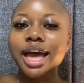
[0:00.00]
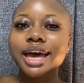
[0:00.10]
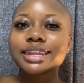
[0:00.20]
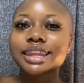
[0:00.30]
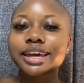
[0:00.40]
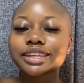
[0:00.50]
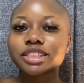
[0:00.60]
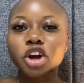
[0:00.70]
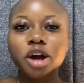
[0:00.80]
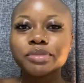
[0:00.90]
And like
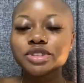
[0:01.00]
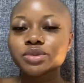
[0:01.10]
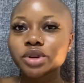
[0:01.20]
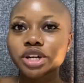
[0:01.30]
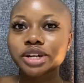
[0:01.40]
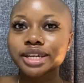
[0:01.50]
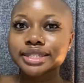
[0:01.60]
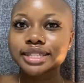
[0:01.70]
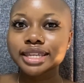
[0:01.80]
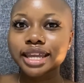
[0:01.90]
the comments were
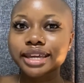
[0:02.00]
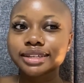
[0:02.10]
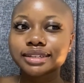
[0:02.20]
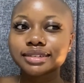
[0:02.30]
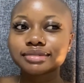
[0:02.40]
crazy, like